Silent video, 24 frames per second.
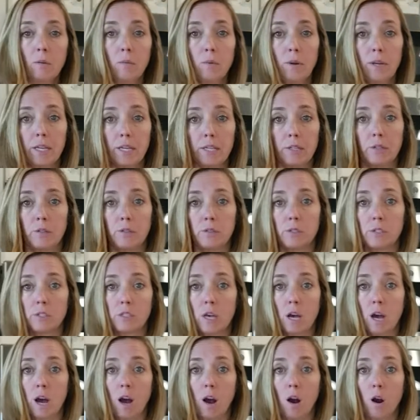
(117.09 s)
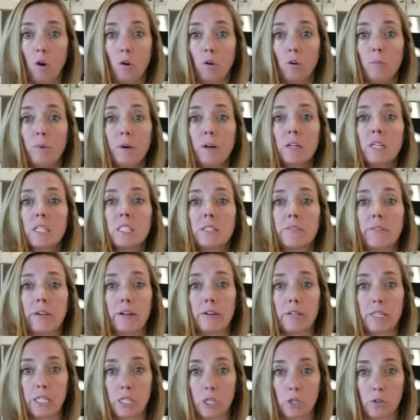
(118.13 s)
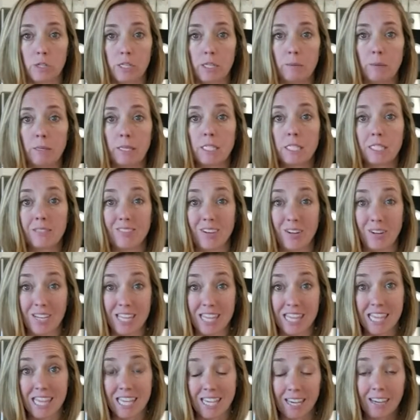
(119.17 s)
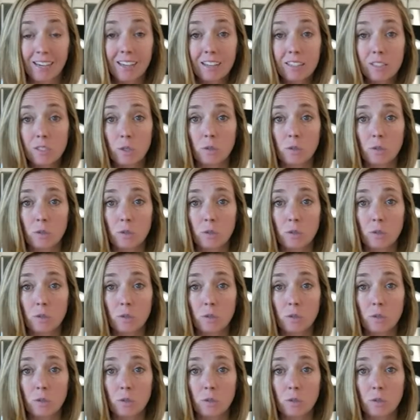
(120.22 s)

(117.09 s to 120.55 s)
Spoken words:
We can use oat milk is very creamy, it's very thick,